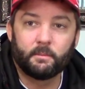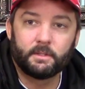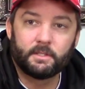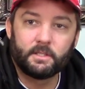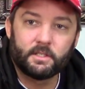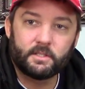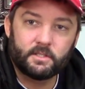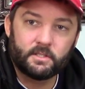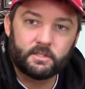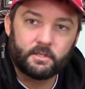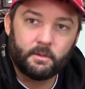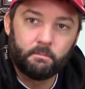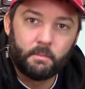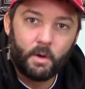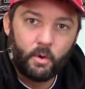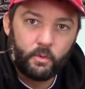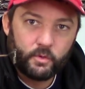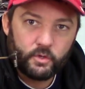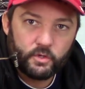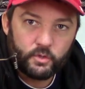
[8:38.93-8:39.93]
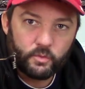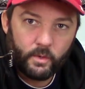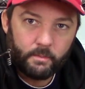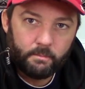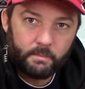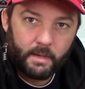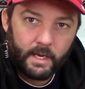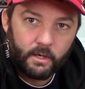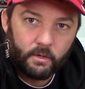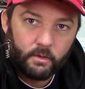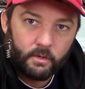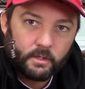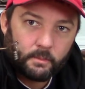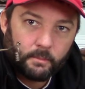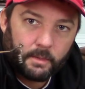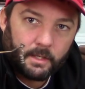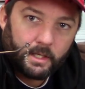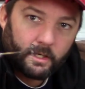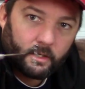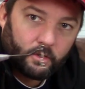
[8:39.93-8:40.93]
but this is a Moner swim bait hook.
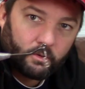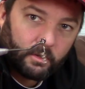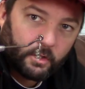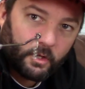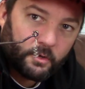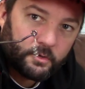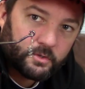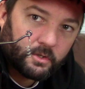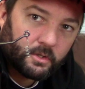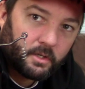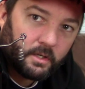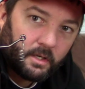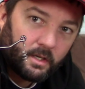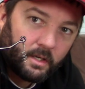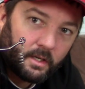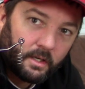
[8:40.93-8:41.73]
Let me get a little closer.